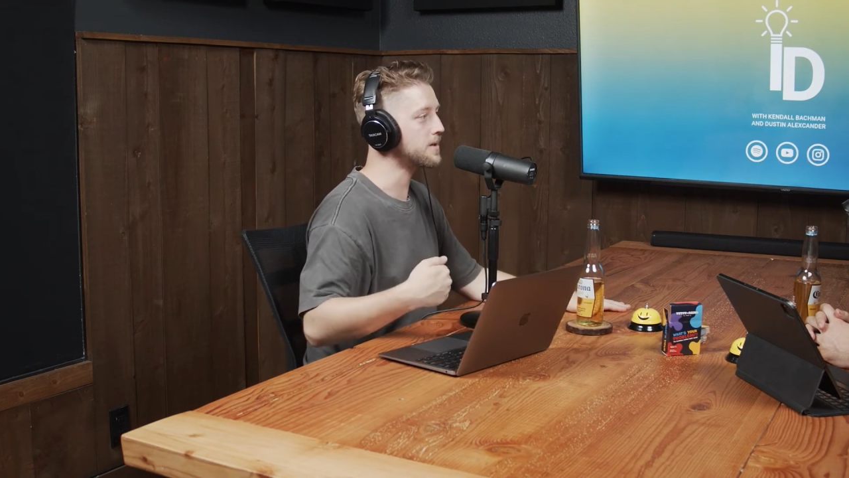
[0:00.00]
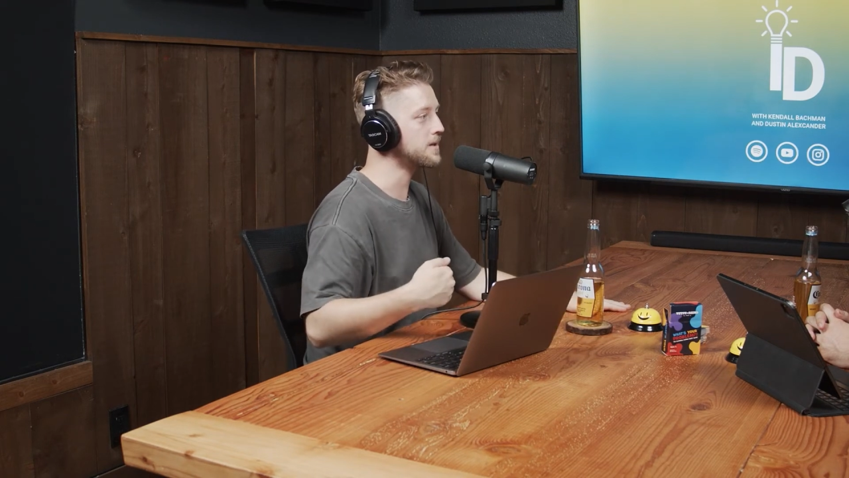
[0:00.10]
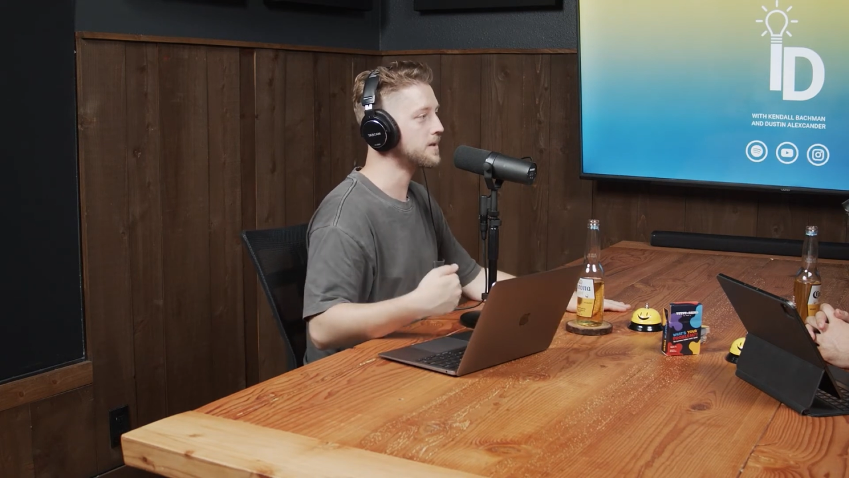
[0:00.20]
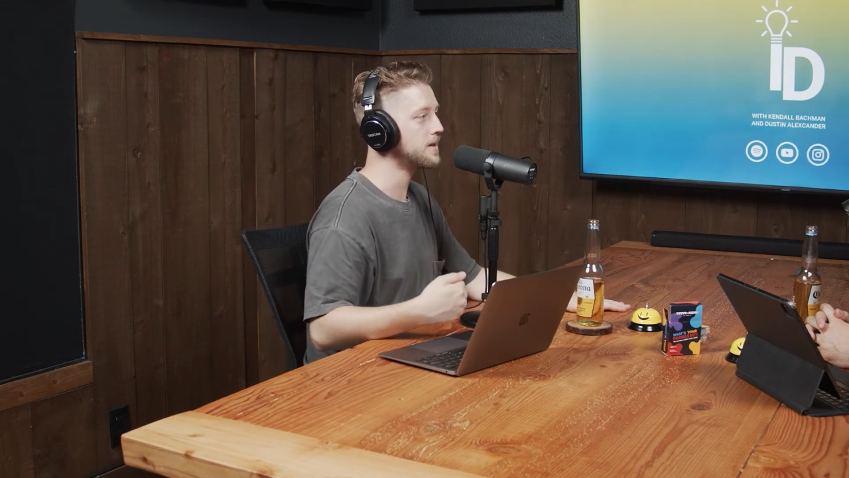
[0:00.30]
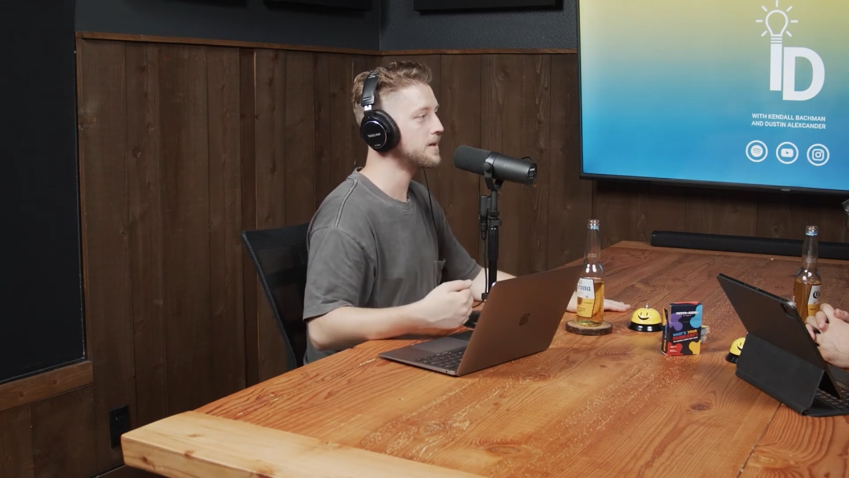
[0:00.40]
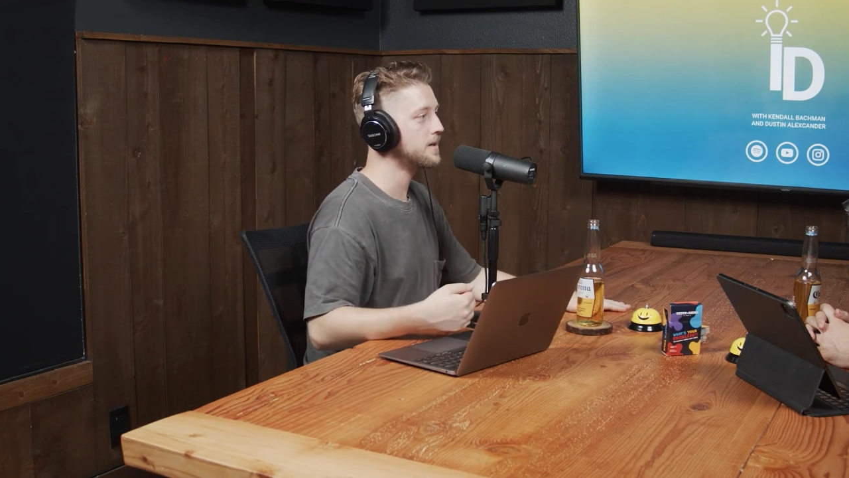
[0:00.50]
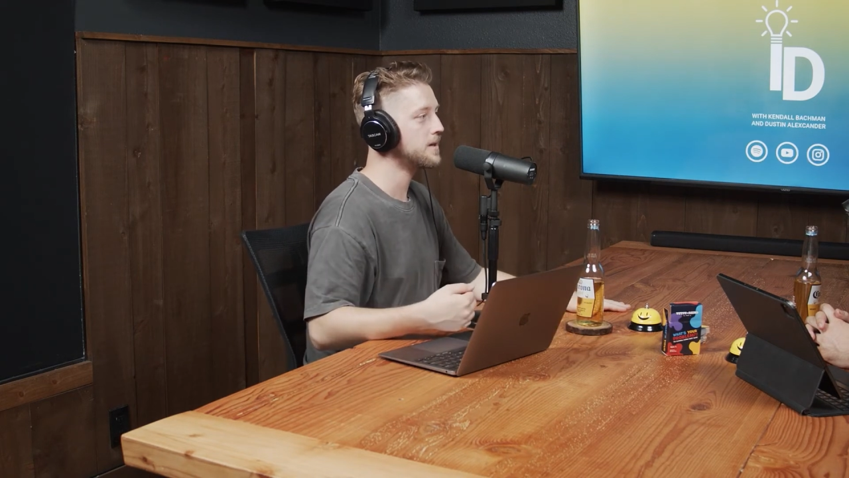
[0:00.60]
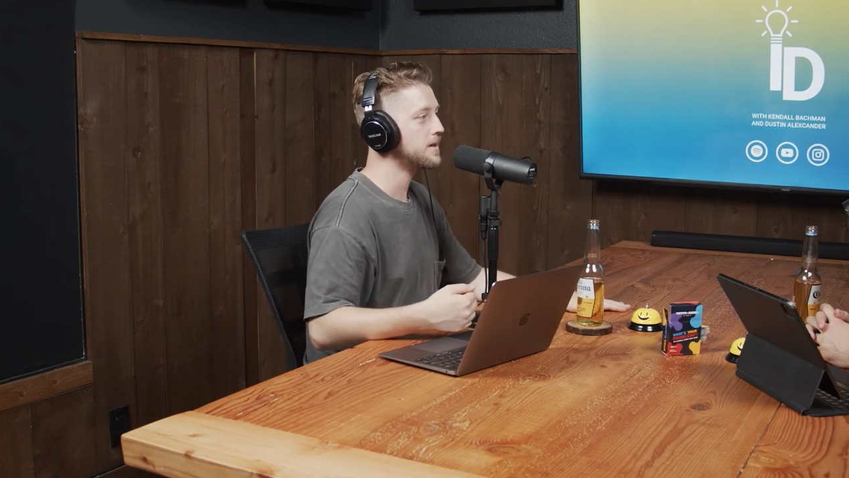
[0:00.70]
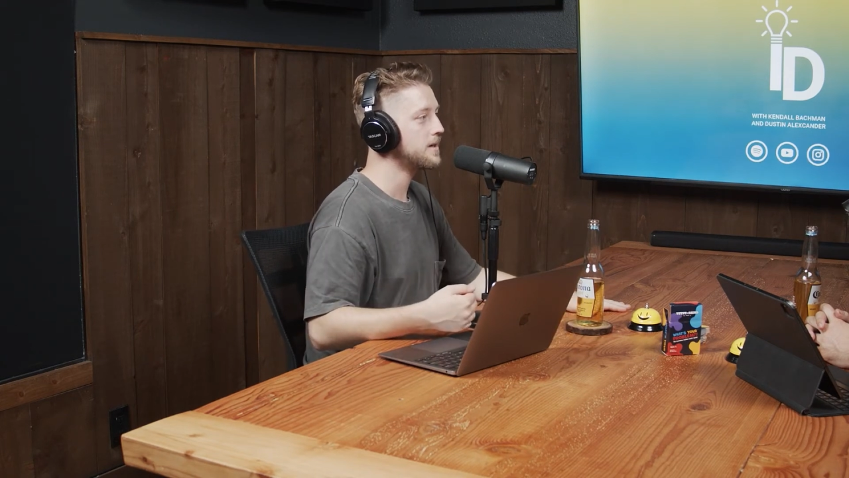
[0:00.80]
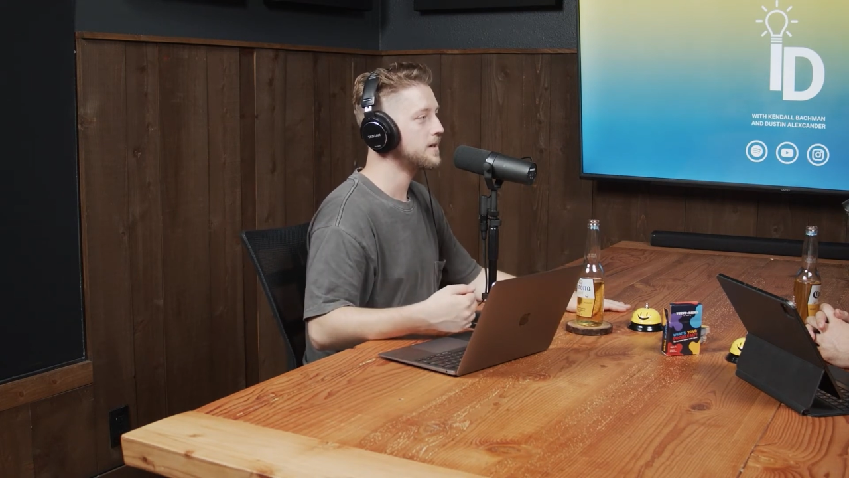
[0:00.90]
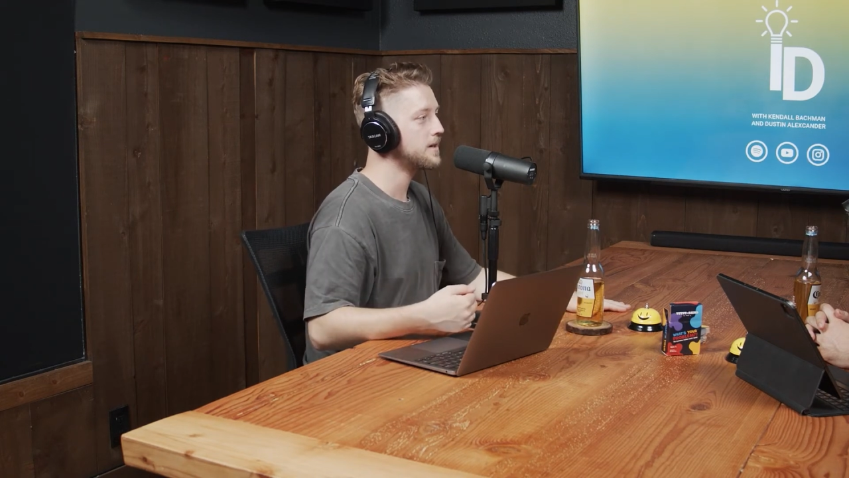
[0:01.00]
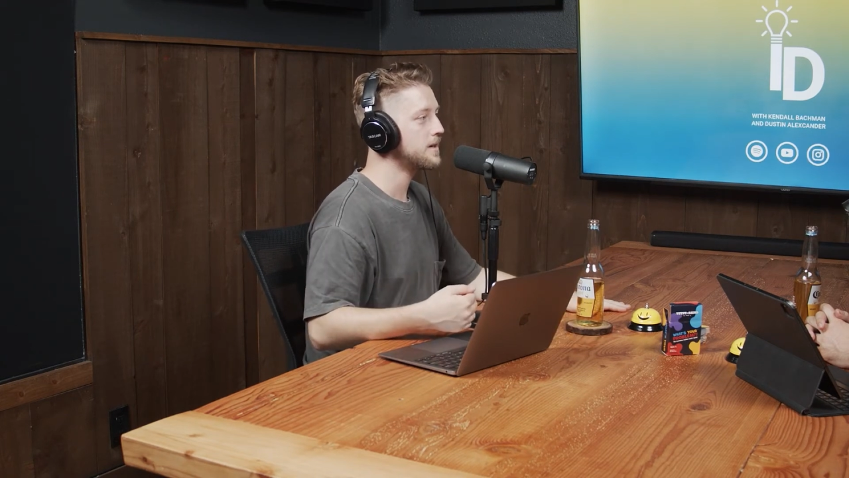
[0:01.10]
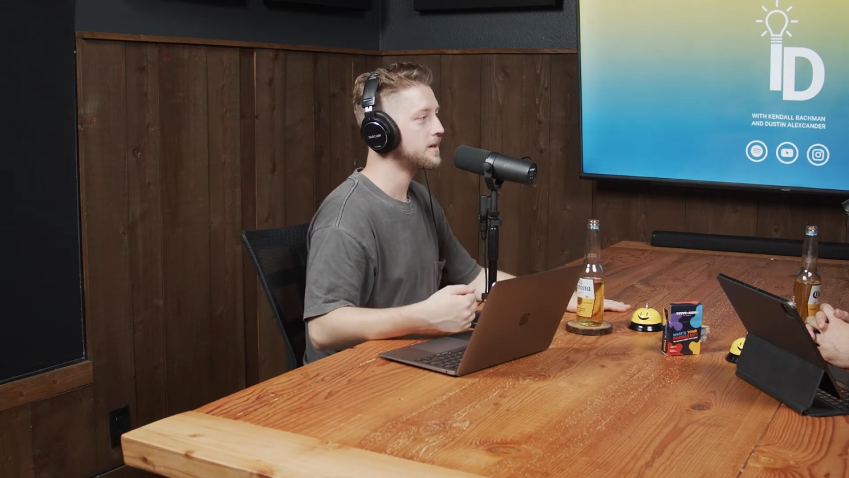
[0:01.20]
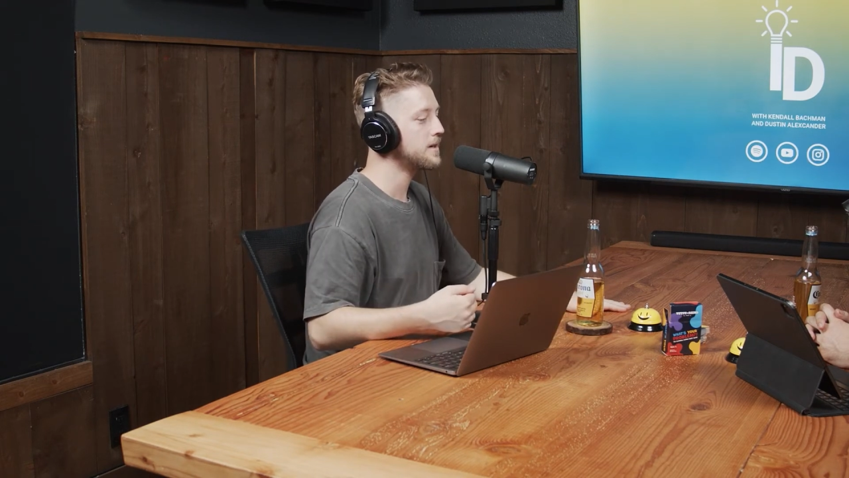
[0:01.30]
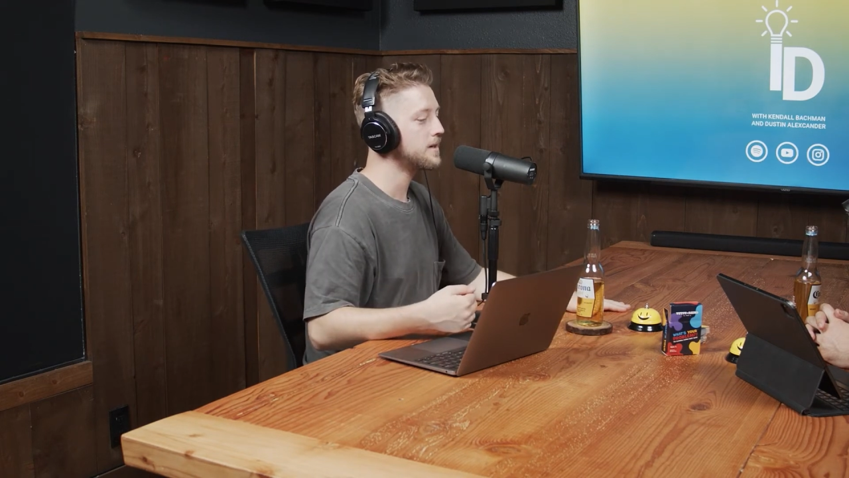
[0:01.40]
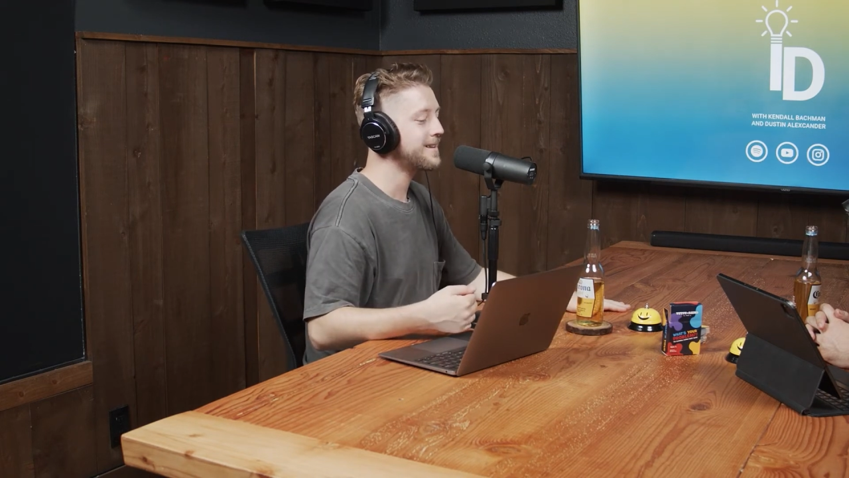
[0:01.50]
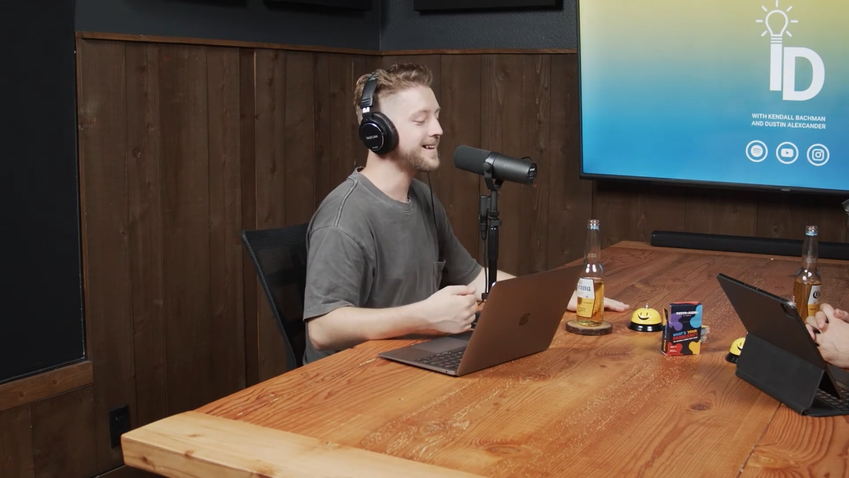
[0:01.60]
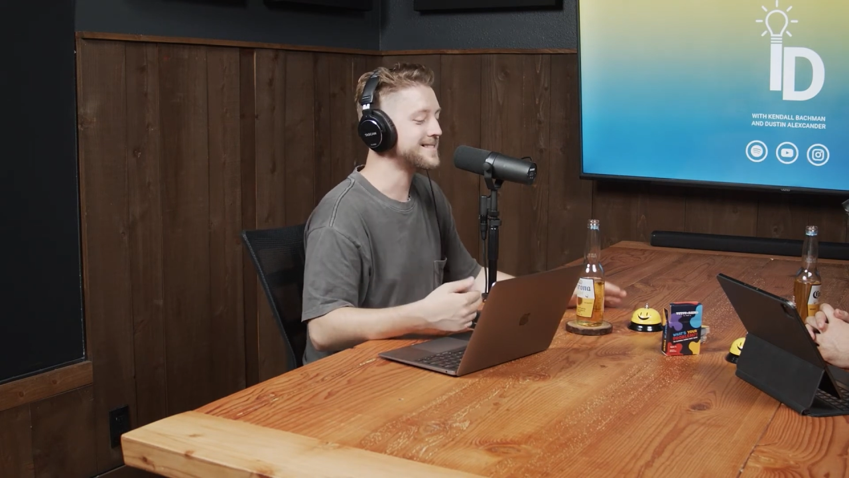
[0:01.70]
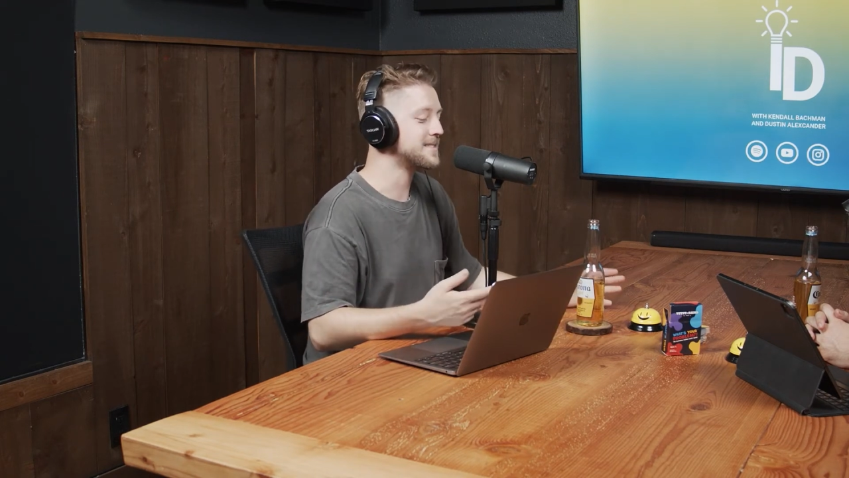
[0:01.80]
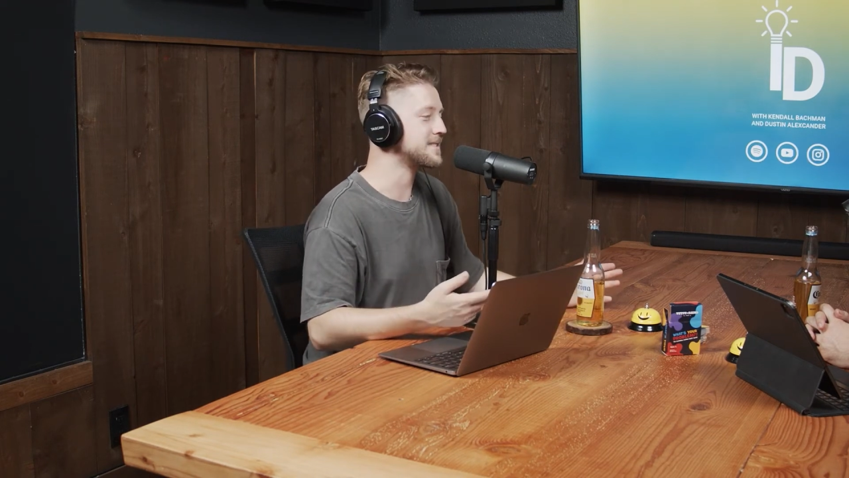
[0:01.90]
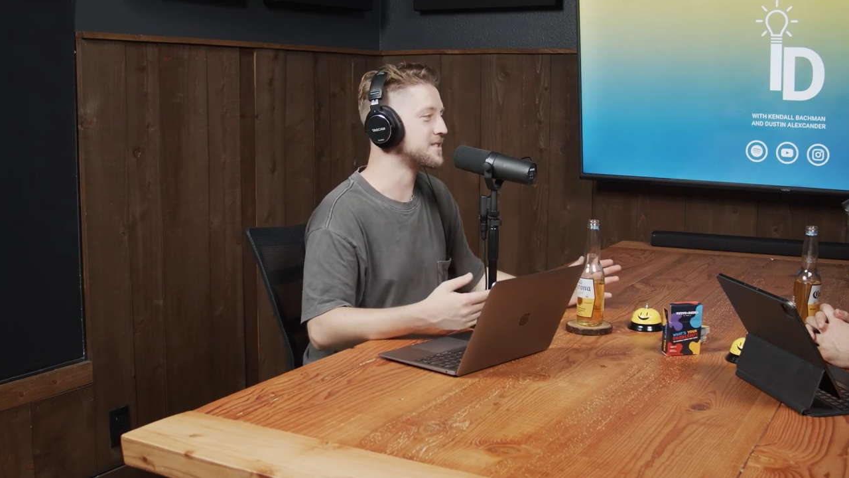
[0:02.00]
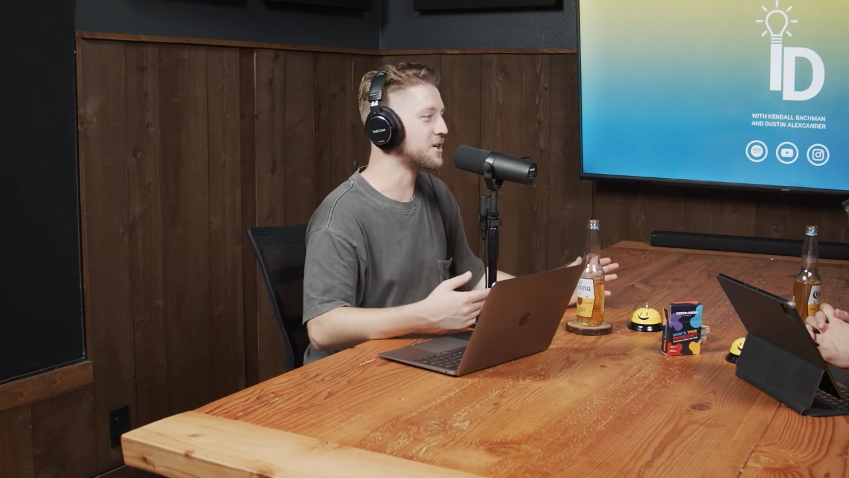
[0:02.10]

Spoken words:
Starting to hate that idea, but it's okay.